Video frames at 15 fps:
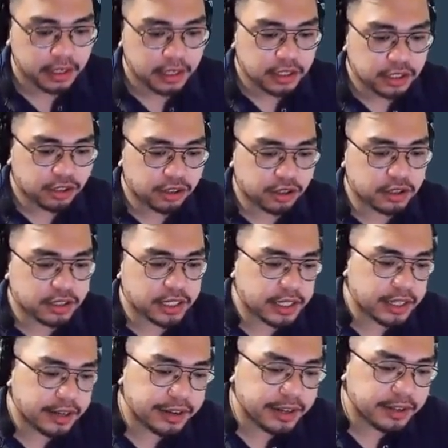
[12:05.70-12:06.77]
So
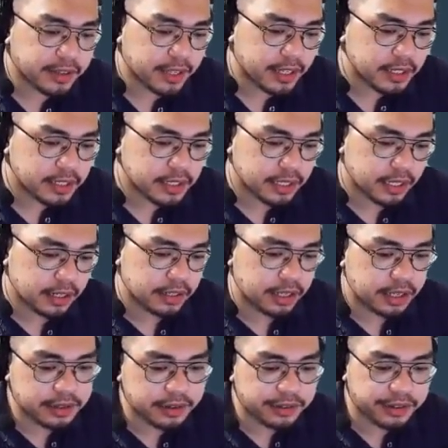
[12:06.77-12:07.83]
considering this,
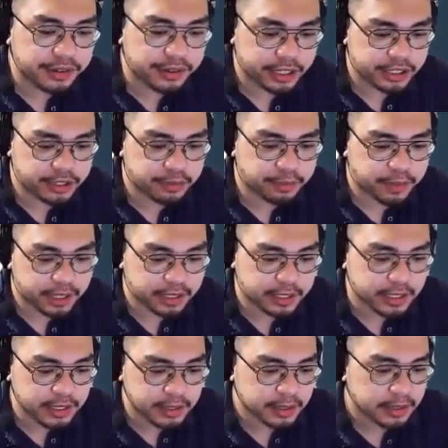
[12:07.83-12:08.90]
another regression
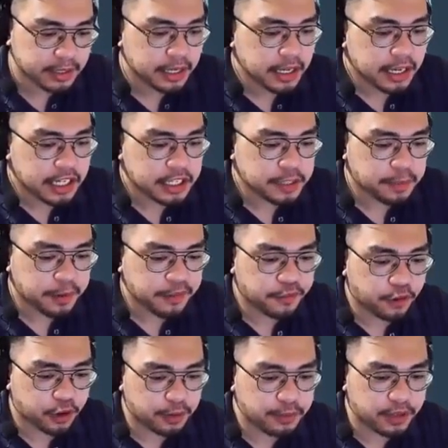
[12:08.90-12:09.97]
process is
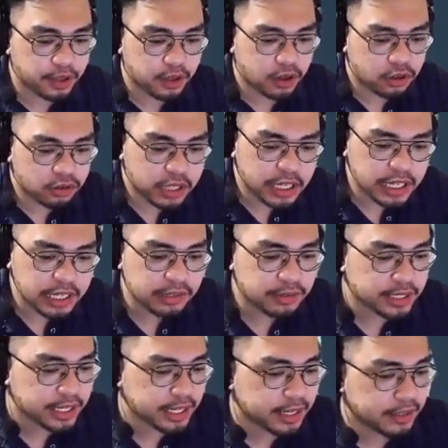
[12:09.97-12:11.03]
performed only
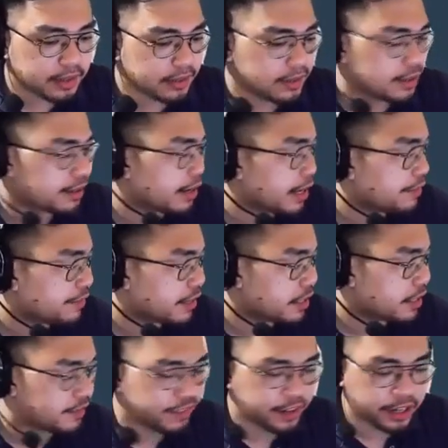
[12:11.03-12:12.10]
using the relevant
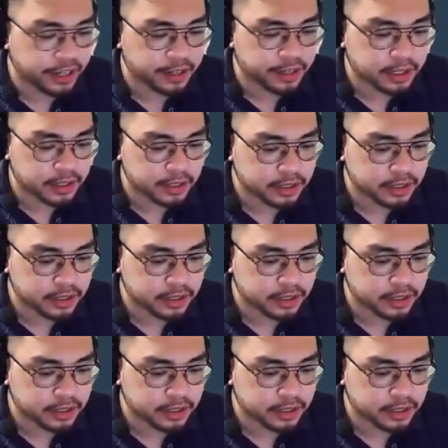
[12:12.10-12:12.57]
variables.